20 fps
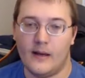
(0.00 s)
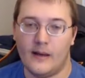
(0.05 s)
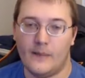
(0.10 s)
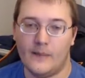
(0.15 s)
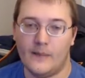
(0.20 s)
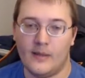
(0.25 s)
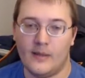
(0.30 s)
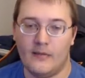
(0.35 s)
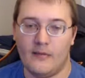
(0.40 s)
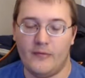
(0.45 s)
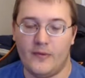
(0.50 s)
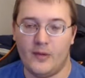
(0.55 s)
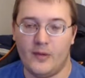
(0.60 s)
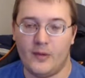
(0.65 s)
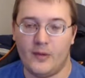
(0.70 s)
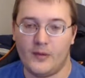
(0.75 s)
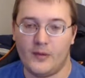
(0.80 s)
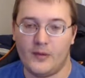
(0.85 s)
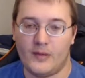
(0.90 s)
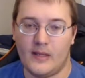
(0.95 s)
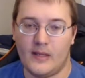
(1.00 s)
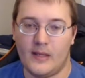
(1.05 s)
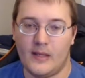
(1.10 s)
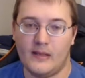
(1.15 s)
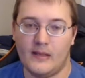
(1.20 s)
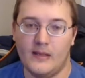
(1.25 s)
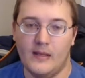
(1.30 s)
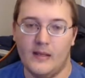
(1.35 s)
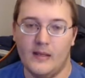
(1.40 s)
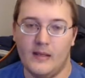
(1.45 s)
He feels
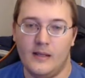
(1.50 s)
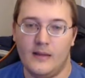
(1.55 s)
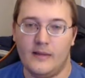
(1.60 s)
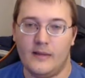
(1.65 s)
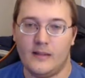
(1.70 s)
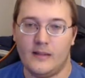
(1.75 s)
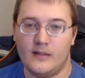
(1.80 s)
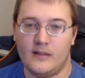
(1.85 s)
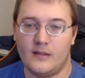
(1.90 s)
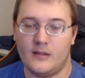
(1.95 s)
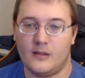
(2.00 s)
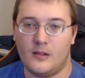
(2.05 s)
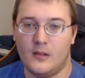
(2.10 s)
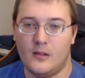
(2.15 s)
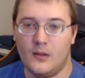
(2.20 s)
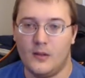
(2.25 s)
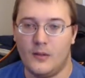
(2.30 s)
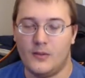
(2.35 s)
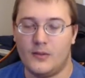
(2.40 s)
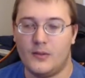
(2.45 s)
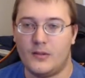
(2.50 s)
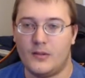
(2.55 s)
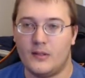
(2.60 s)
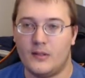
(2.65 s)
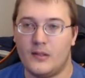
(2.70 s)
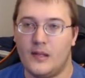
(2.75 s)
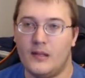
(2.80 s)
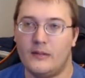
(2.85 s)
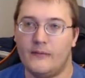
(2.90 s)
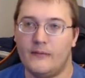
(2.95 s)
that this closes a
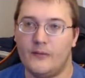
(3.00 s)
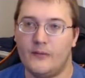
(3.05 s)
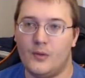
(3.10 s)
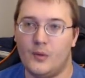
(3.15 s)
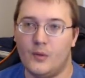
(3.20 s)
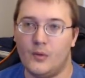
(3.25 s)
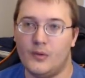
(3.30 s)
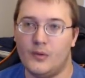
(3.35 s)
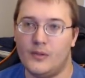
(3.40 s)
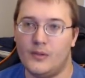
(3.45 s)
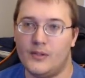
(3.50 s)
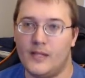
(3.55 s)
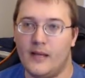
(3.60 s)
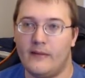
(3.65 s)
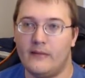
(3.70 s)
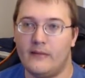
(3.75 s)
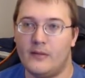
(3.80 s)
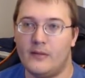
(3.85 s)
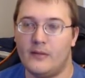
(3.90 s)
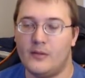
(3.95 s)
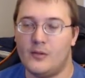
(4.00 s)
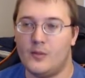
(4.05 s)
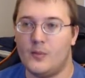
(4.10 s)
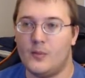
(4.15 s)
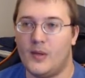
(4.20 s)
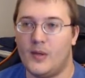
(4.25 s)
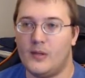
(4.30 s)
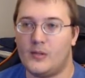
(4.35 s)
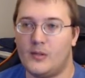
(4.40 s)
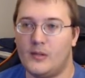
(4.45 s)
lot of doors having to
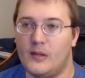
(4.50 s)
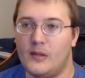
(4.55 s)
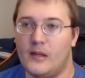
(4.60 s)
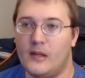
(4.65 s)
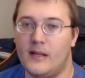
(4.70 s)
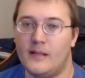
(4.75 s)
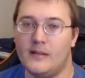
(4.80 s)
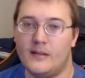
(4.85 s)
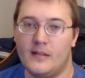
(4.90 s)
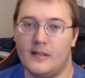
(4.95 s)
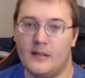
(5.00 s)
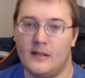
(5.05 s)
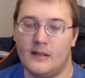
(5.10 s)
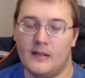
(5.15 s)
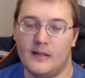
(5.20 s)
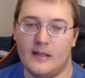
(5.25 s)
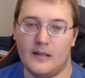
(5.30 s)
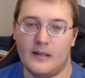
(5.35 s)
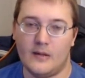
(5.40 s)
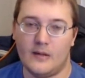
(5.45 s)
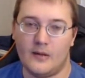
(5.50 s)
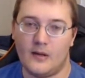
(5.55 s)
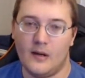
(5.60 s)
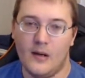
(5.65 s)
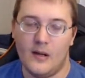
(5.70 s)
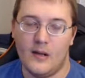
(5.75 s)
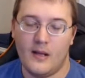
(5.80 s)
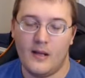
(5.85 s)
specialize in either